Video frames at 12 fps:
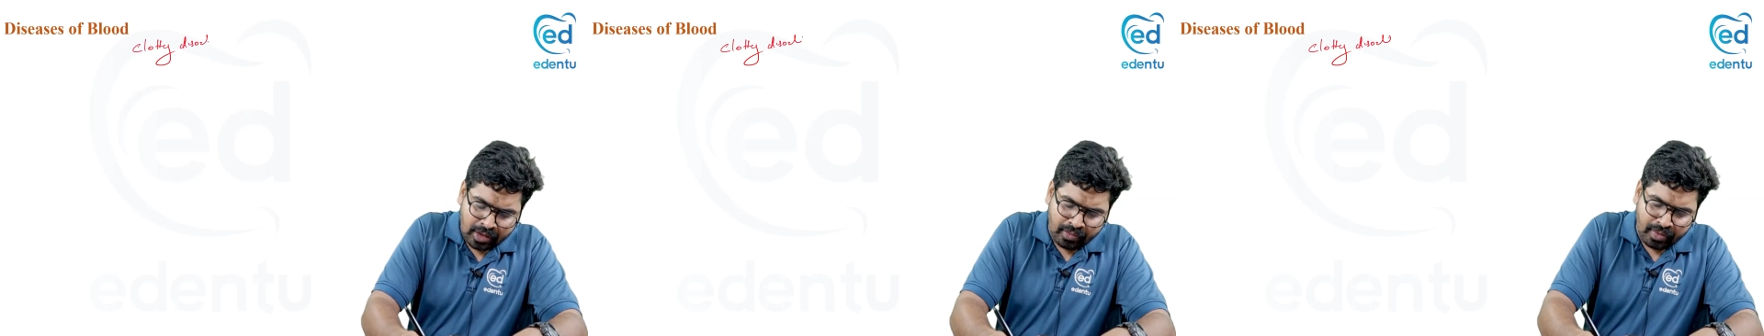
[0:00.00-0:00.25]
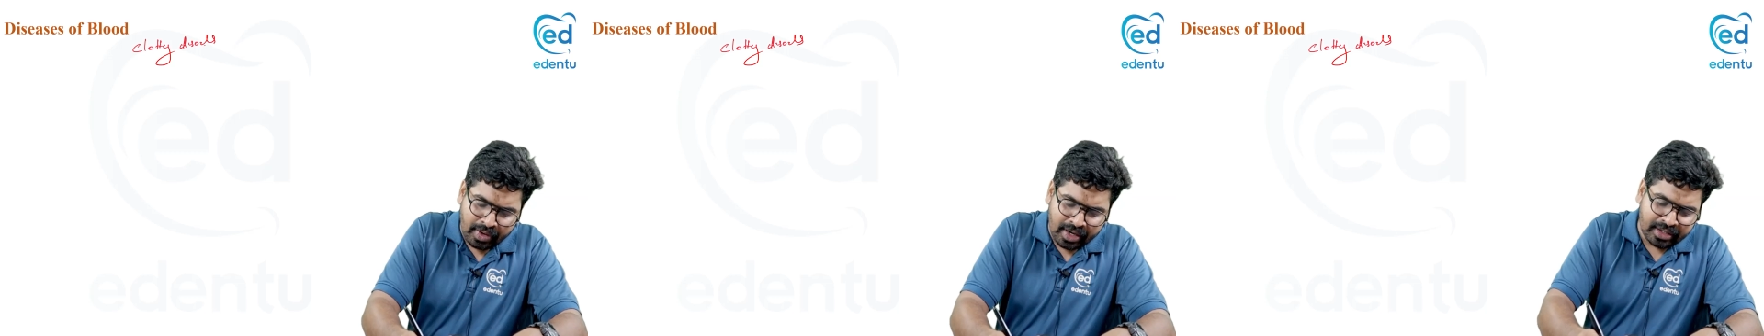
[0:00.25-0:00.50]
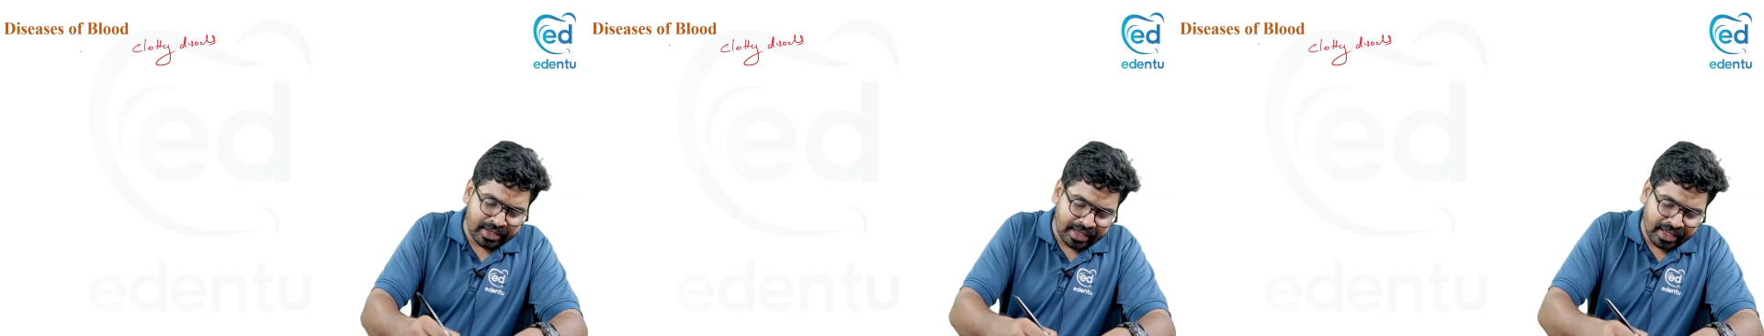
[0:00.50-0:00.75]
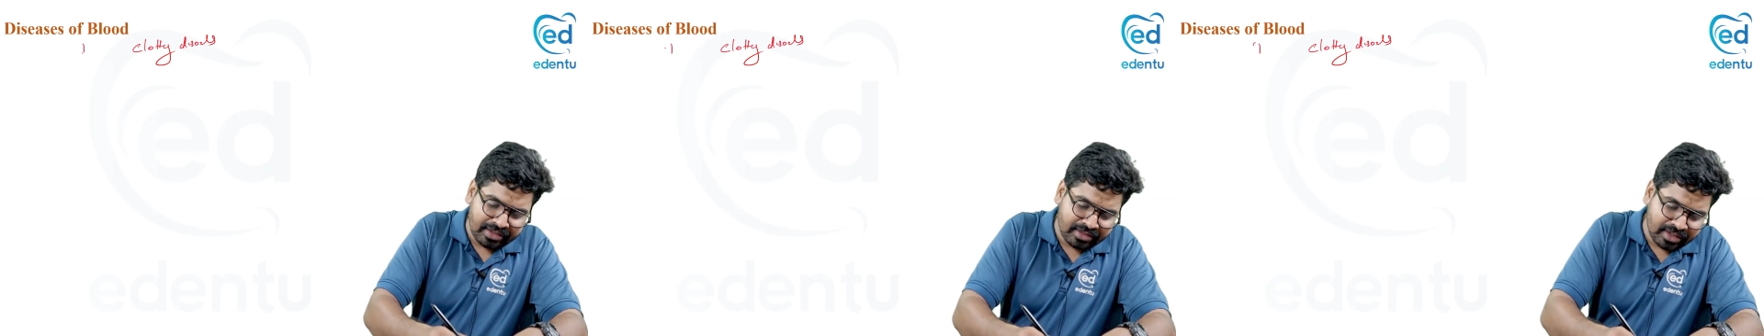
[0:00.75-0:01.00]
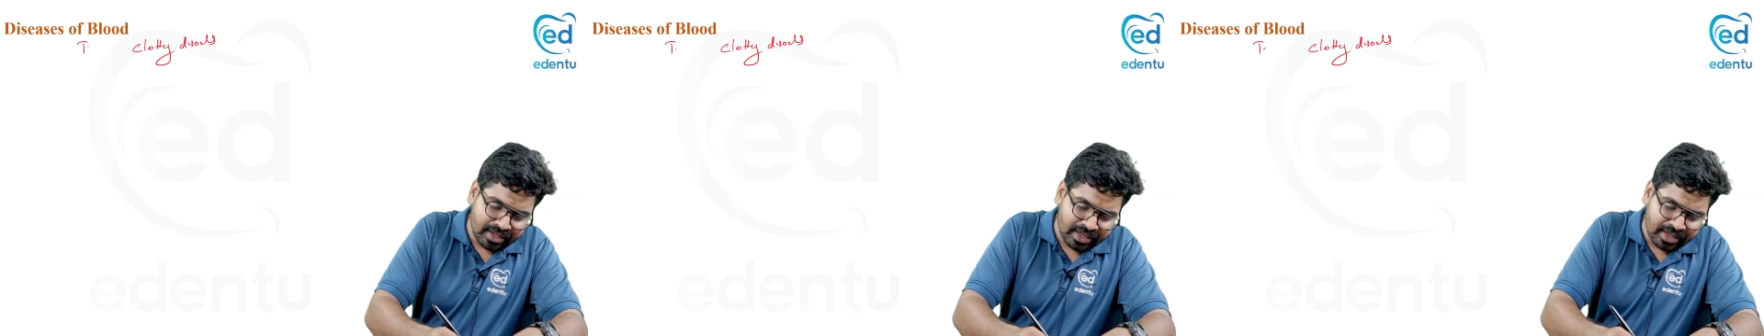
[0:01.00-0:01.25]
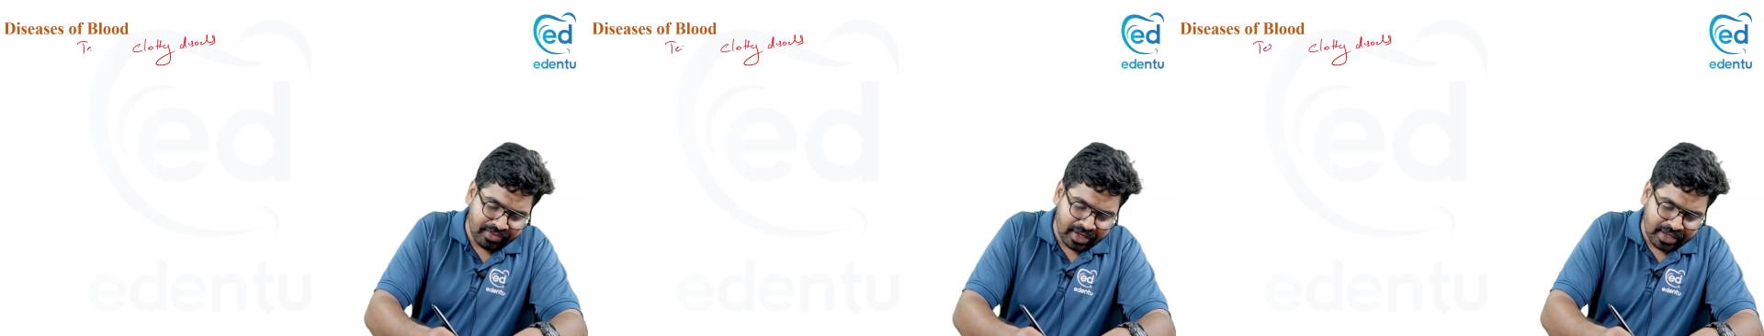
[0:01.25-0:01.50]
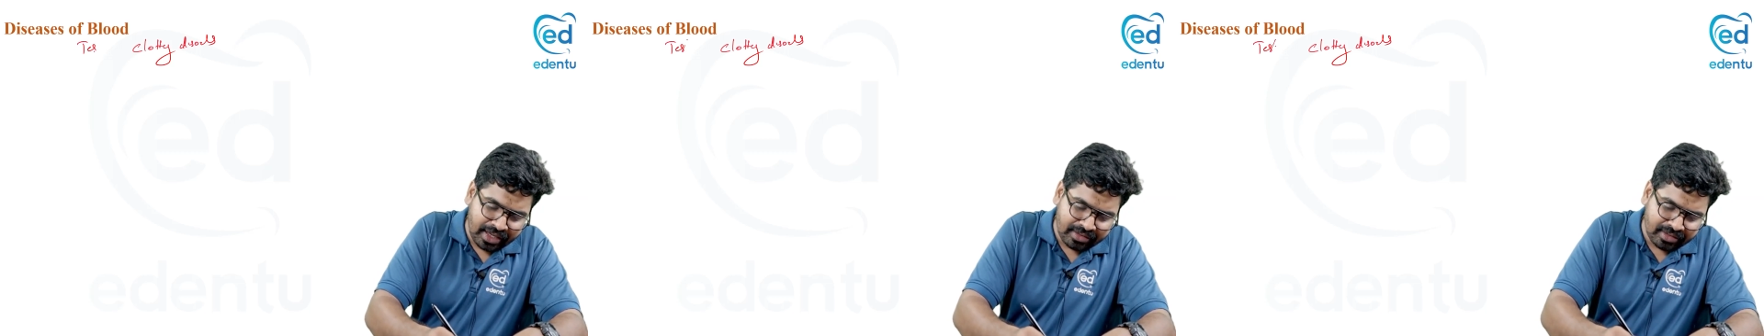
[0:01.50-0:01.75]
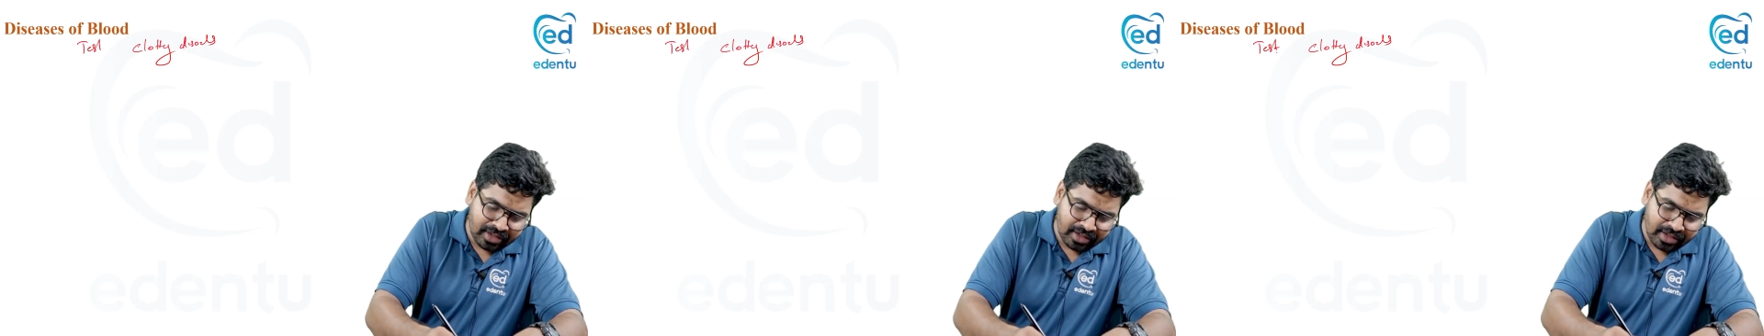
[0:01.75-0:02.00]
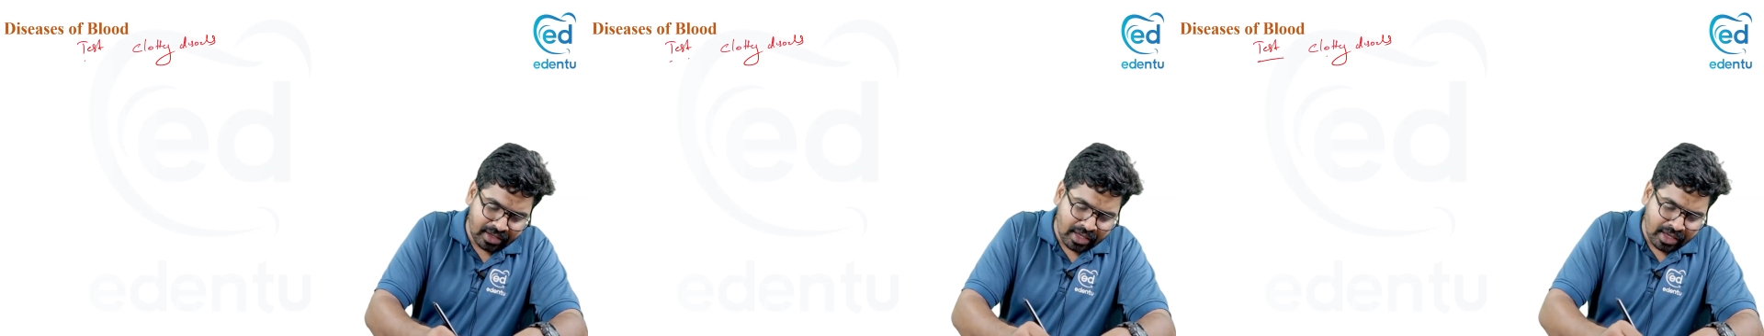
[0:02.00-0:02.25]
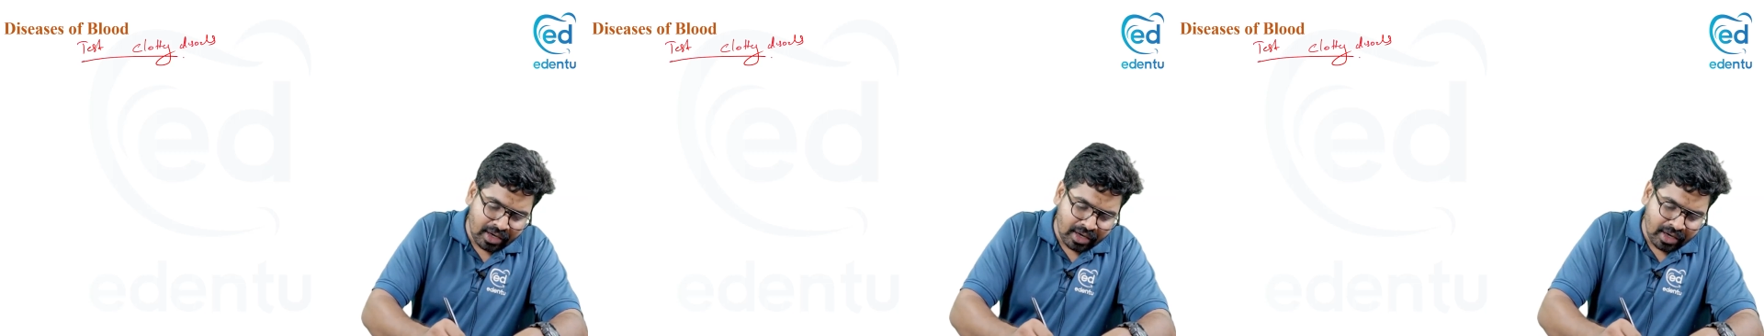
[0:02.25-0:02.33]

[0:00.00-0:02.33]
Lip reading: What are the different tests in the